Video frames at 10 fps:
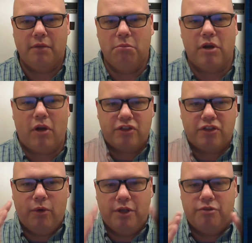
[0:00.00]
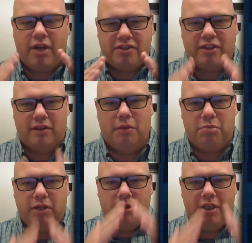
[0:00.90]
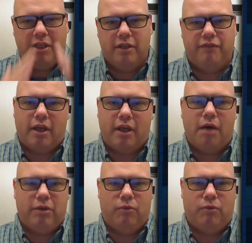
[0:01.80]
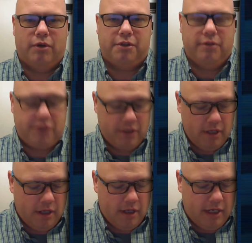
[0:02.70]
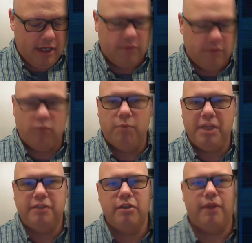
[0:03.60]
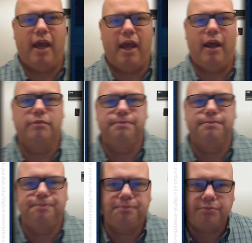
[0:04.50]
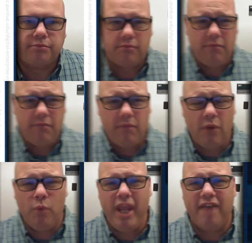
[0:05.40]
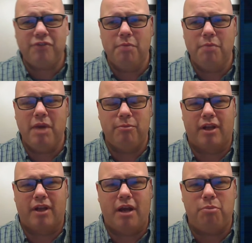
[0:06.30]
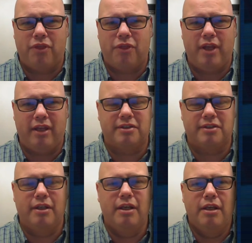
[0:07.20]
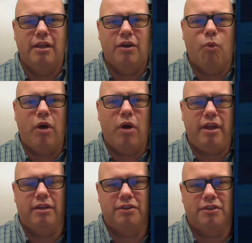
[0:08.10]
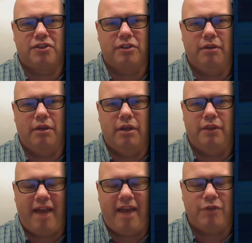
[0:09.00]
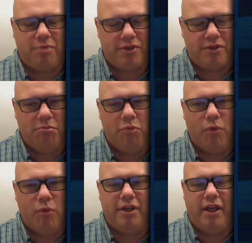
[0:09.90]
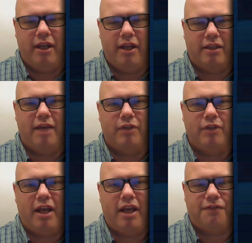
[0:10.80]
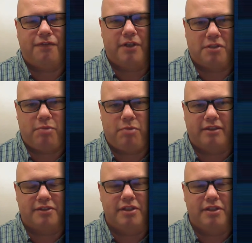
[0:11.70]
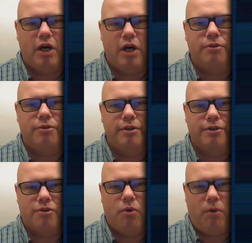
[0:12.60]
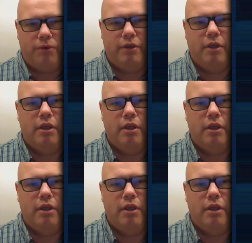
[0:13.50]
but also addressing the pyramid of incumbent workers. And when we do that, we have to remember a couple things. One is the average person born today can have a life expectancy of 100 years old,